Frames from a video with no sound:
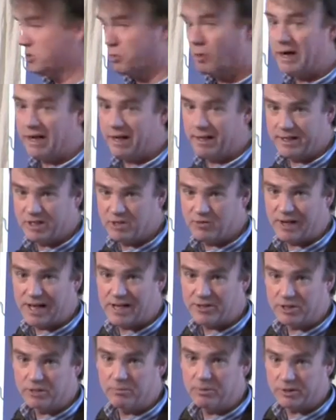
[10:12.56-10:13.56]
as well. It's
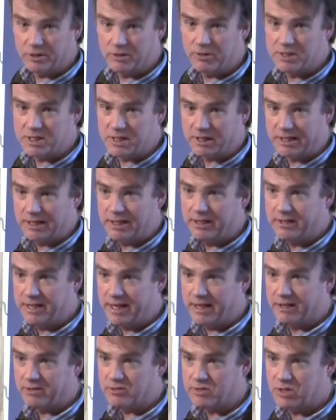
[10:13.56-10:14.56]
flatter, but there is a clear
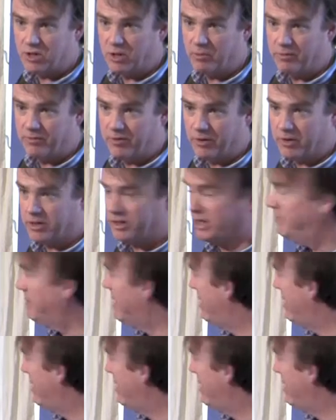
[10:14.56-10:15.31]
negative slope. If you look at the